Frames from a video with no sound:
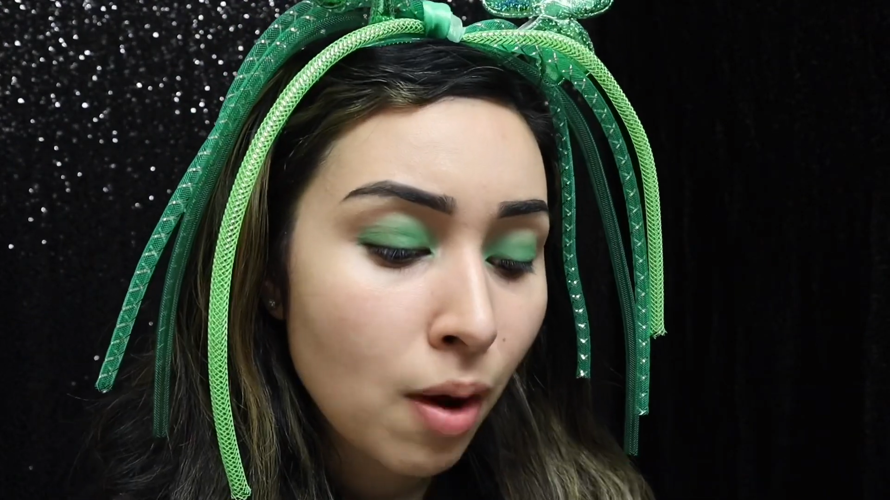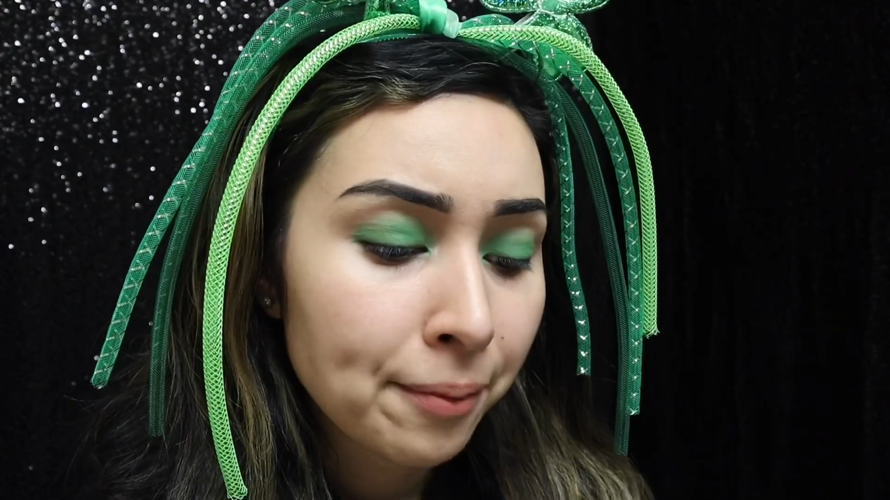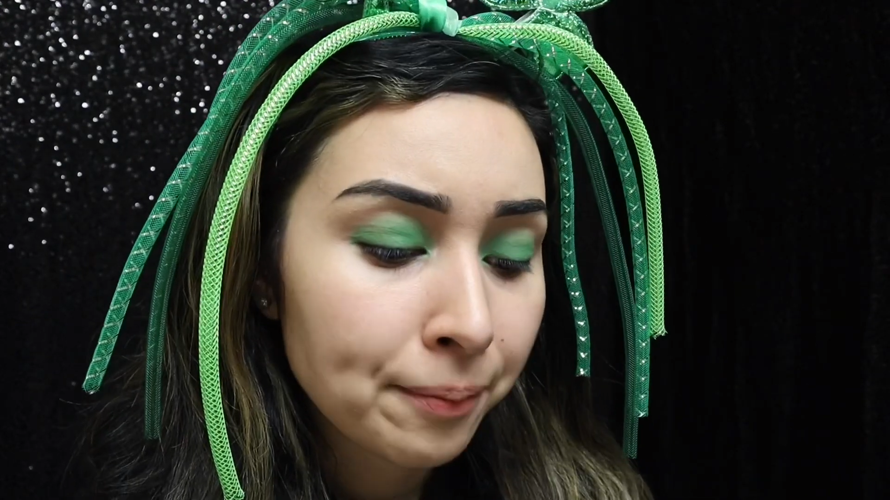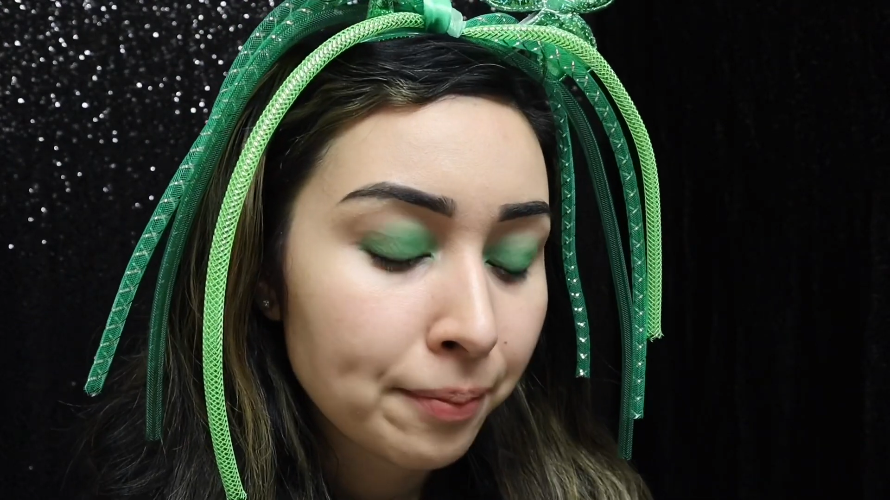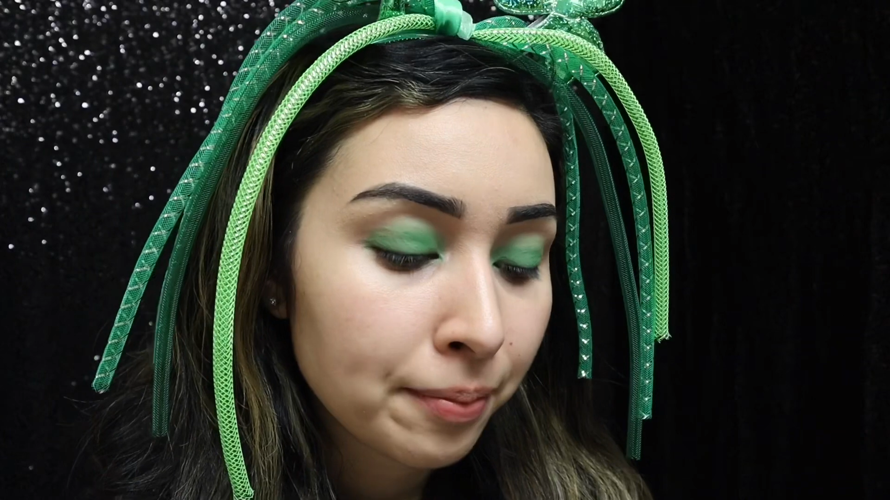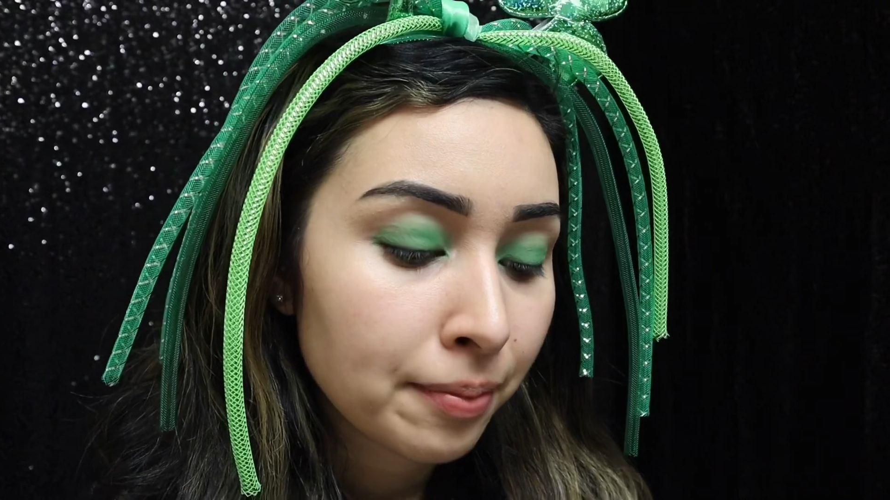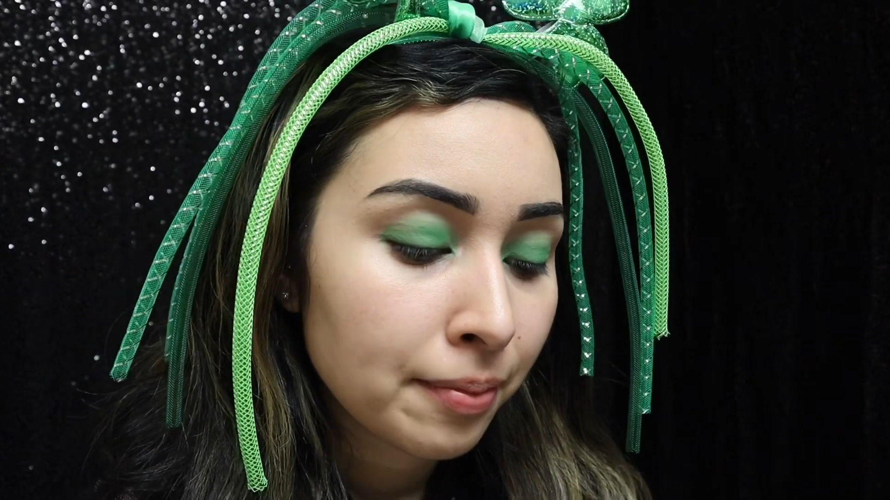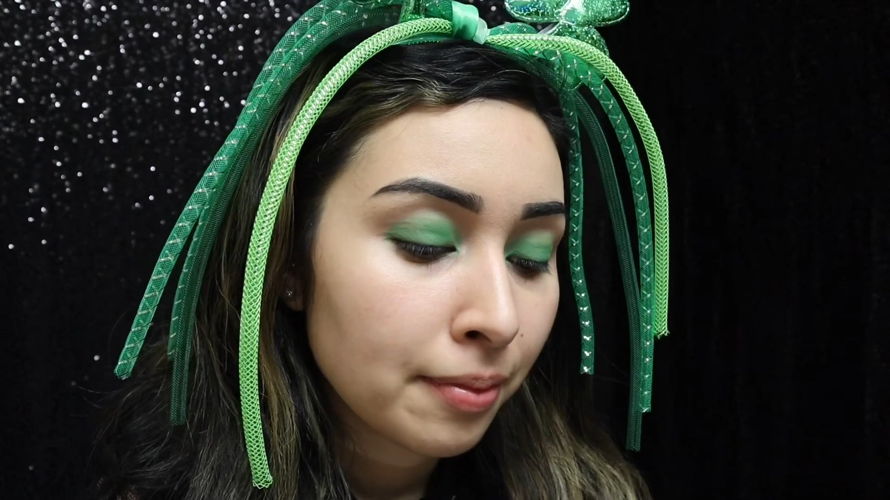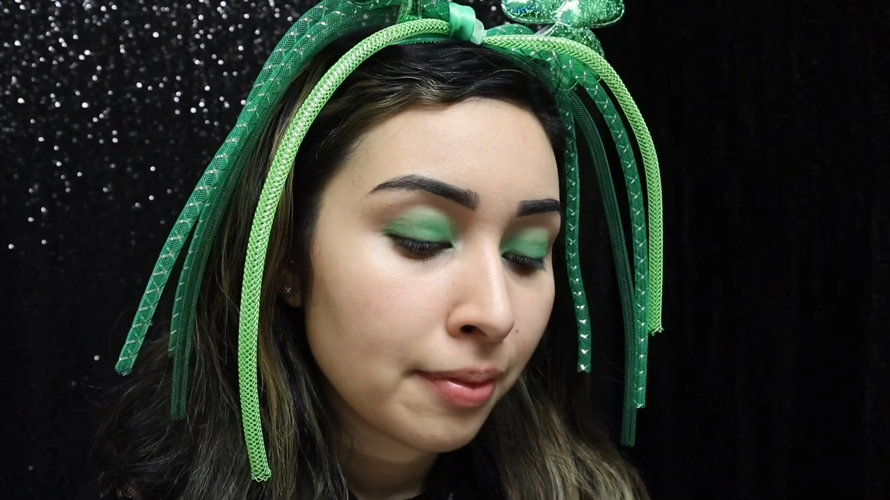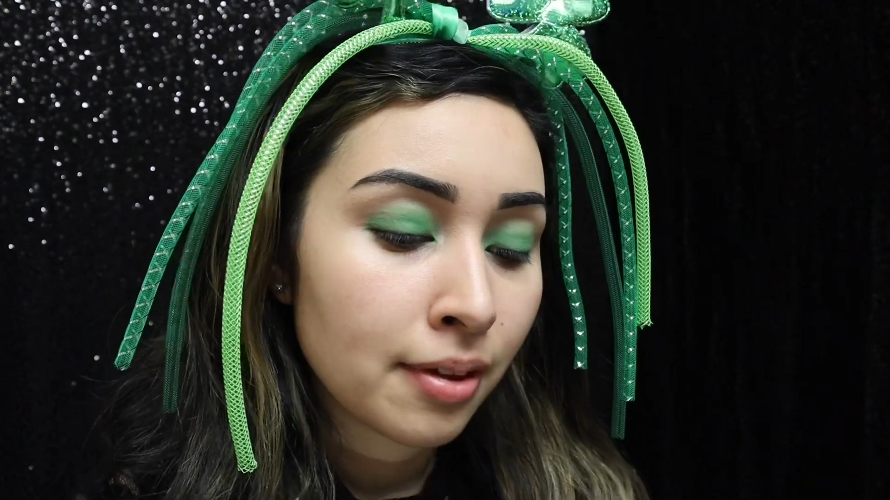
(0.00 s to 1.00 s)
one,
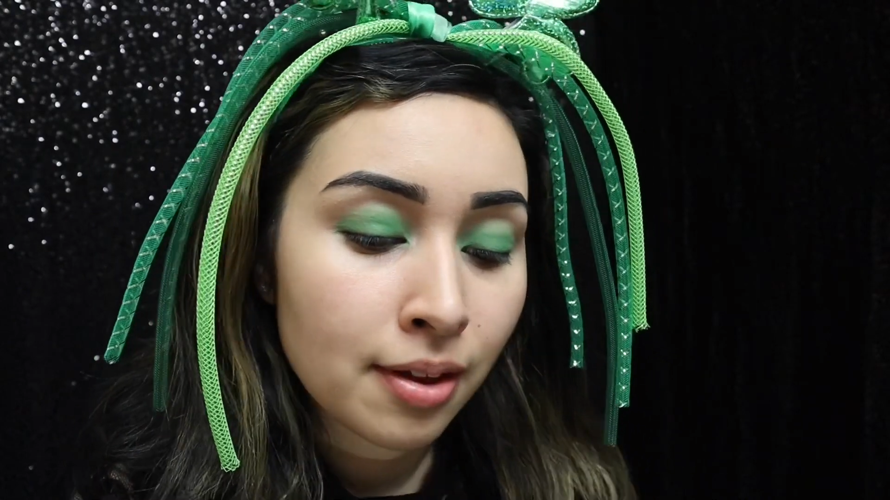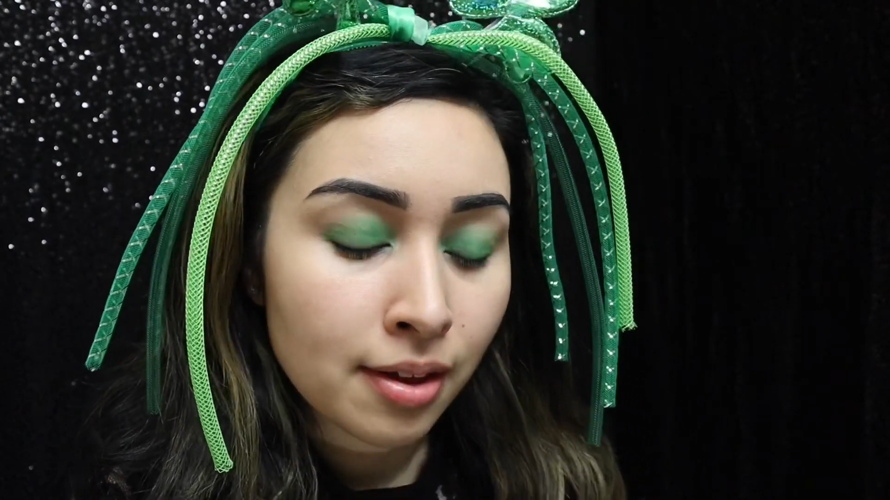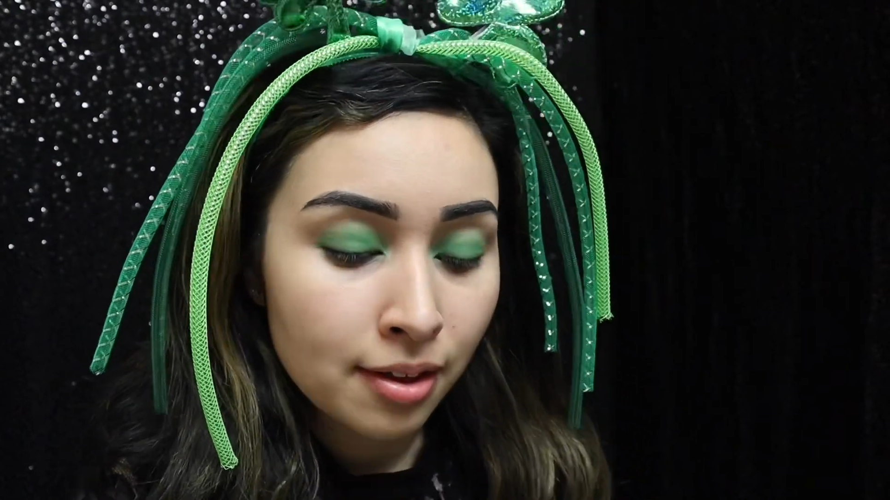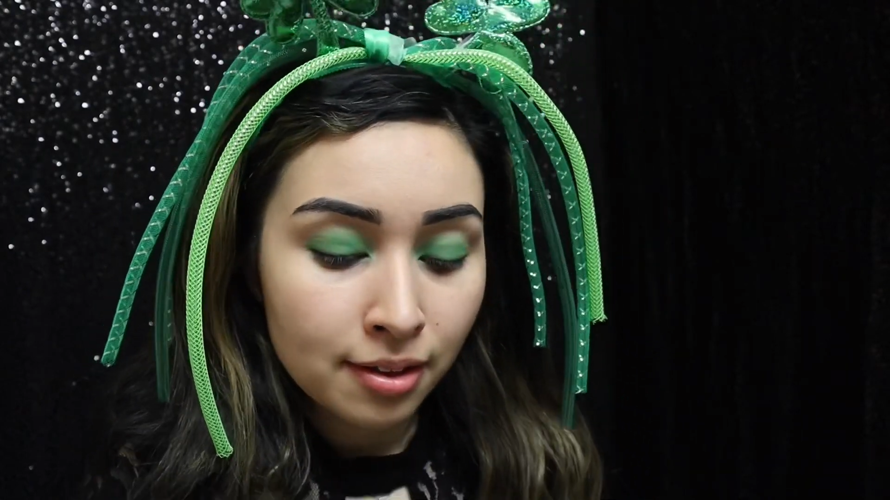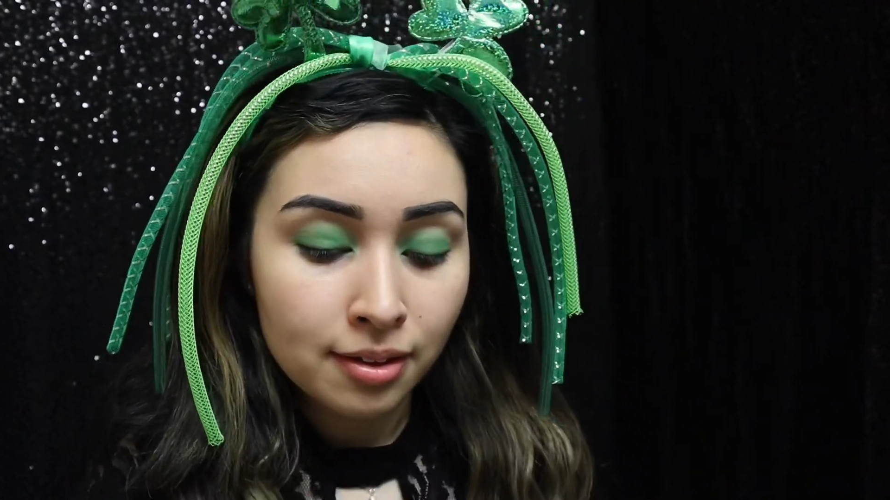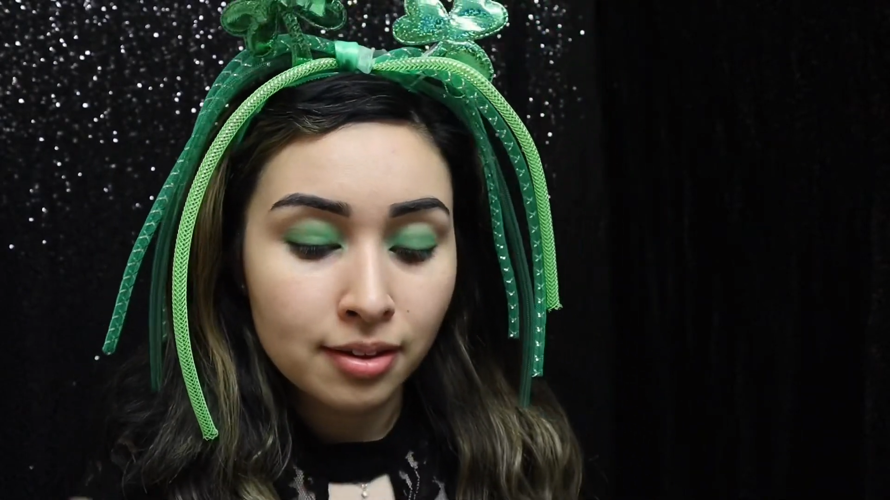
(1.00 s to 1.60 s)
so